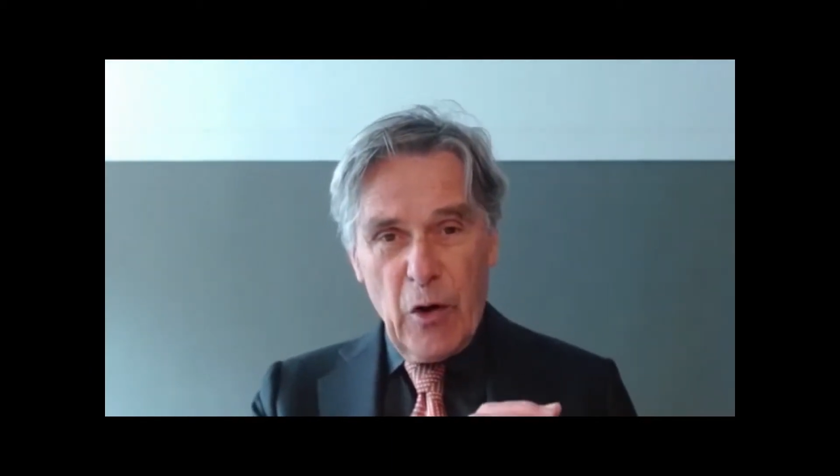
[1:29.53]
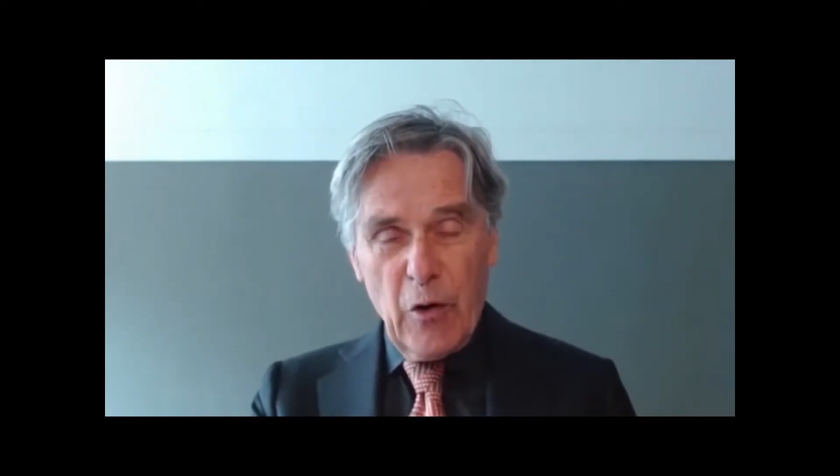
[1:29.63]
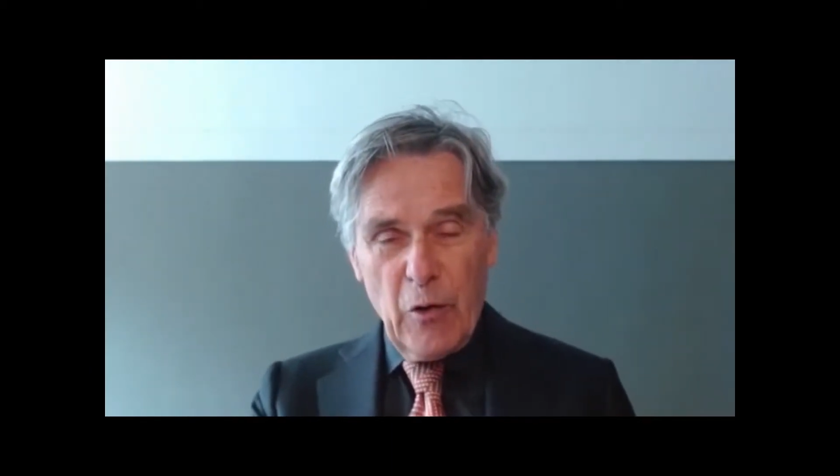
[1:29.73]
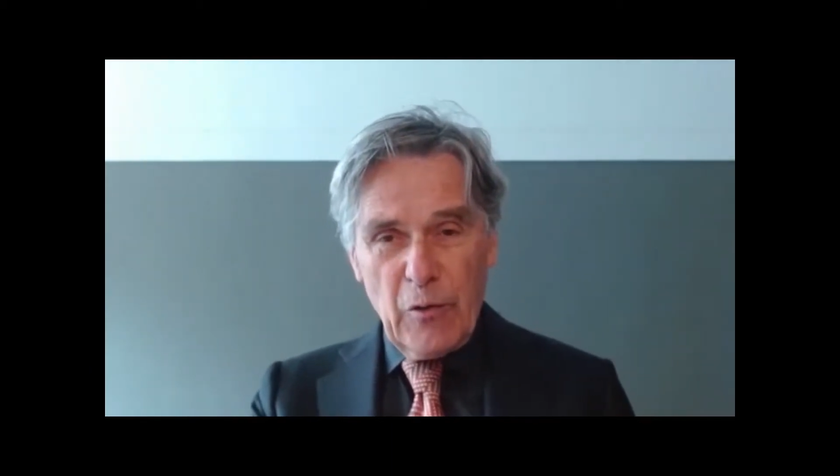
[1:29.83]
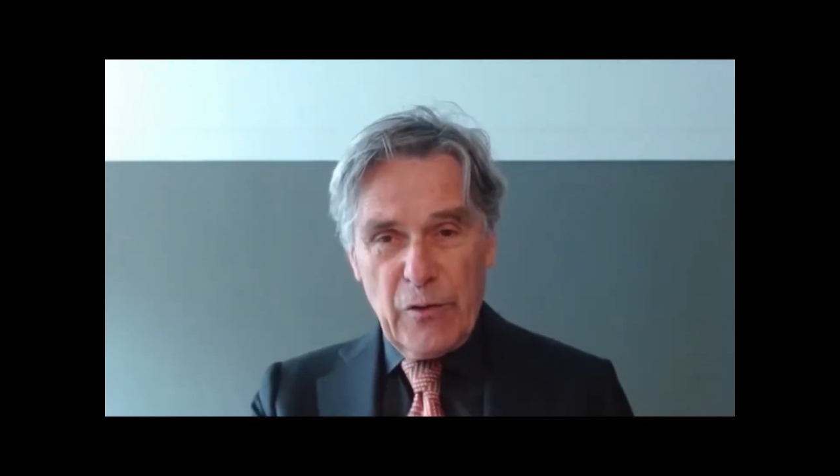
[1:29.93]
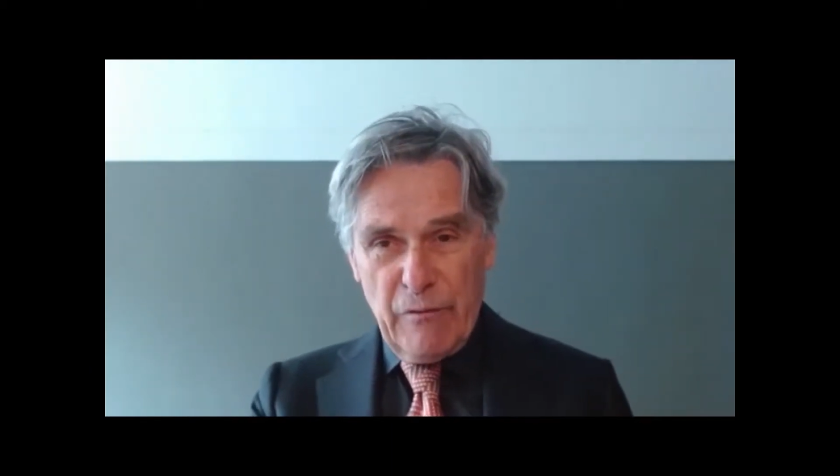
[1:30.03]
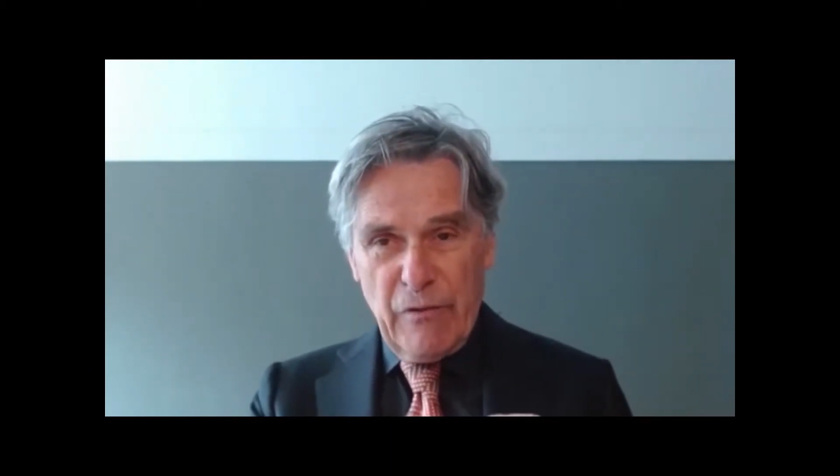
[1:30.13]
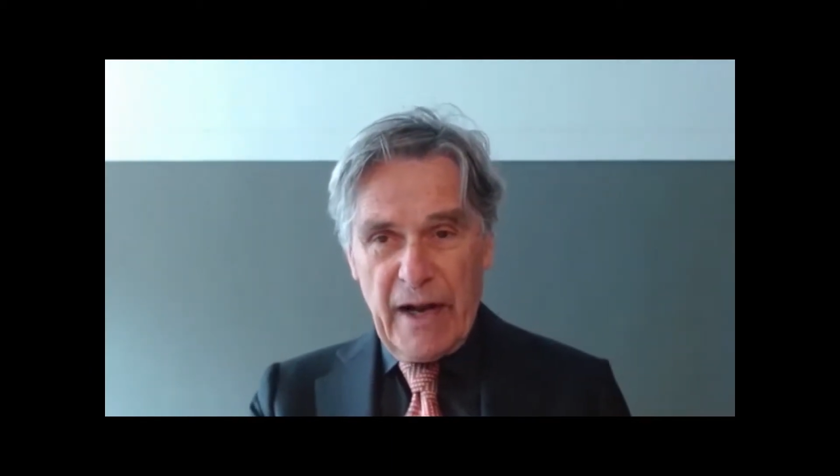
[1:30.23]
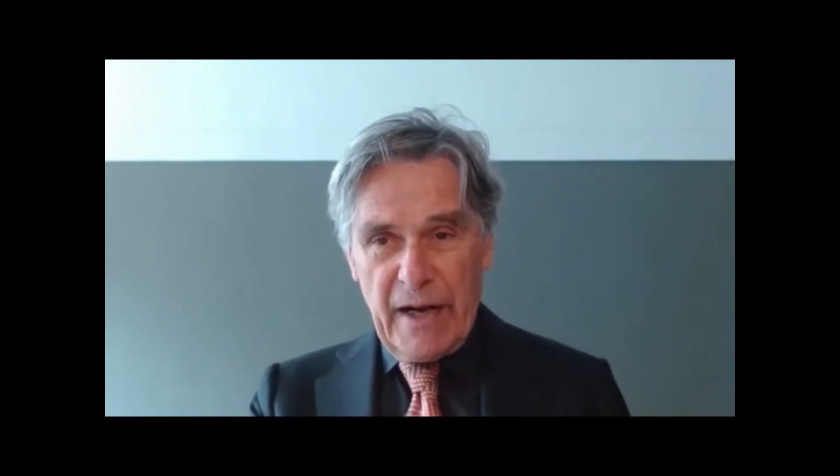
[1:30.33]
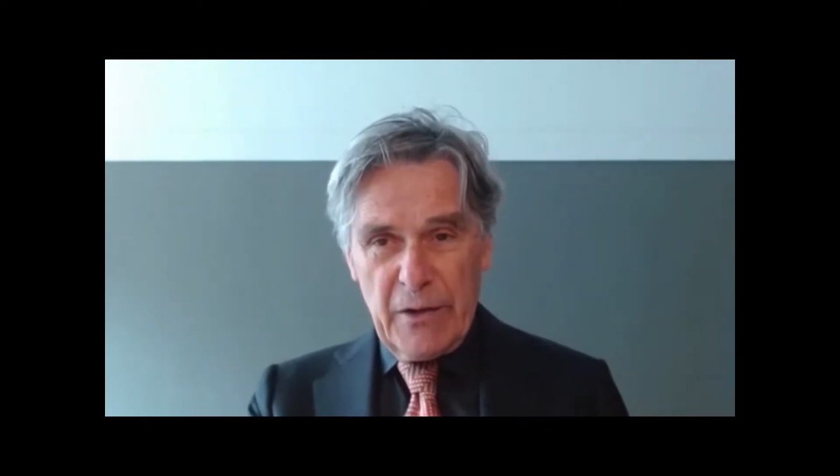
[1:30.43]
old
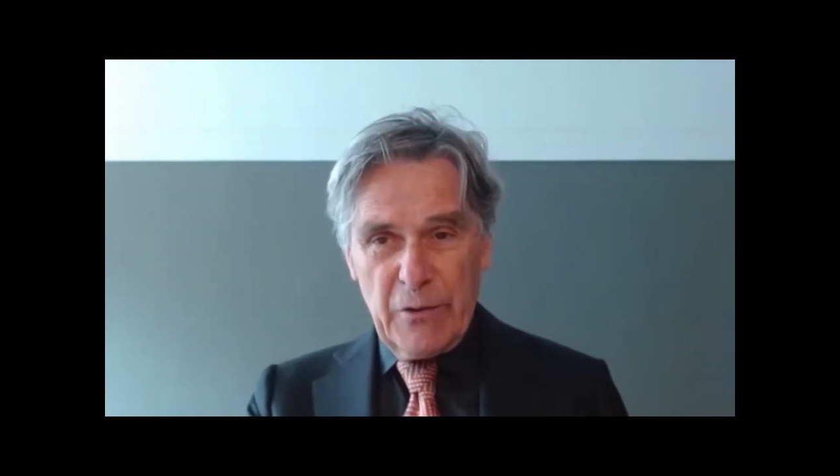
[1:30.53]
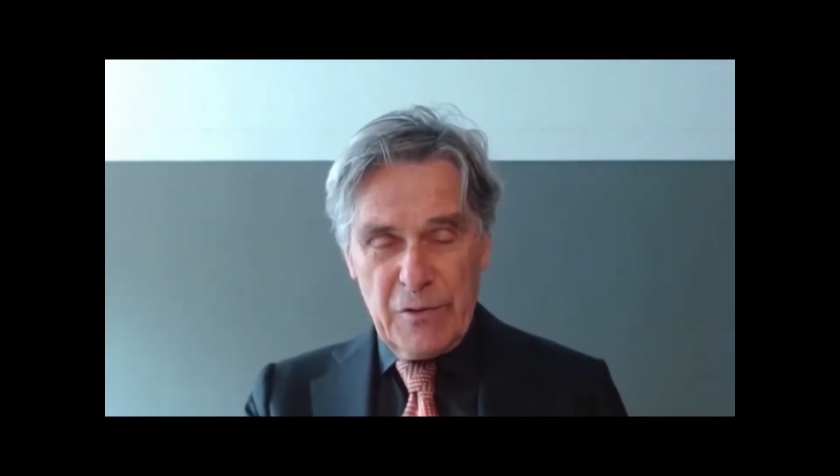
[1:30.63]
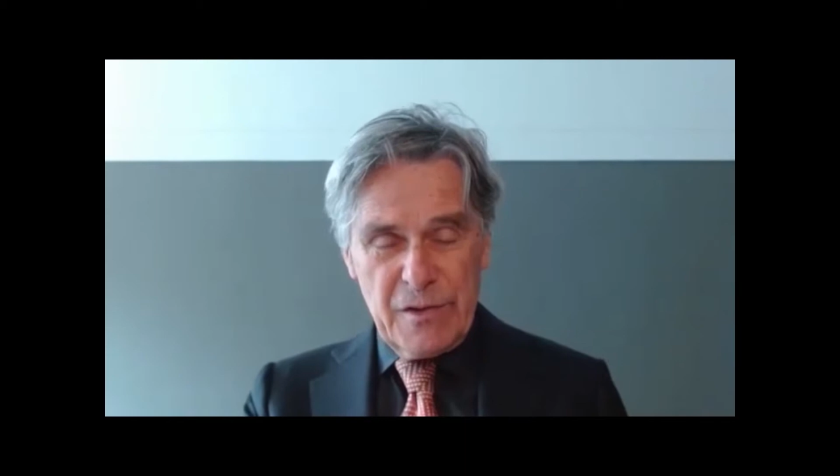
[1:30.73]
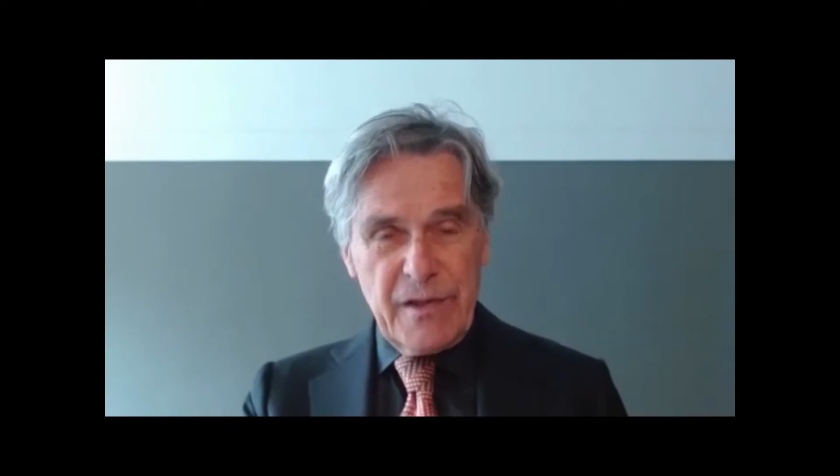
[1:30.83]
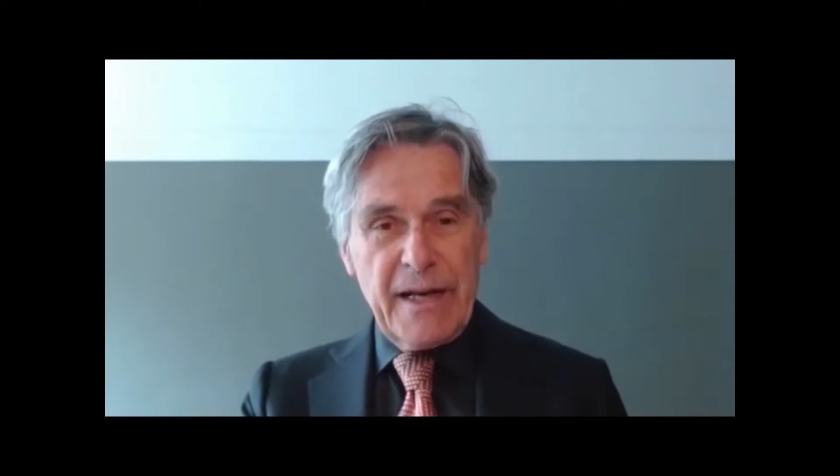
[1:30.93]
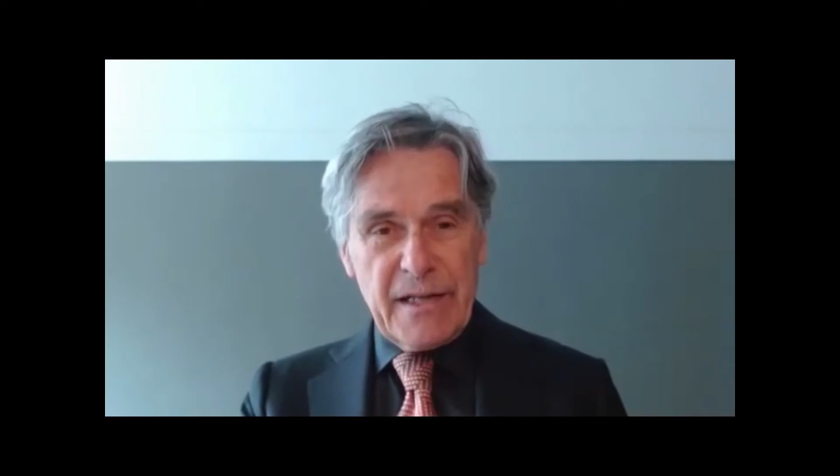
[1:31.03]
values that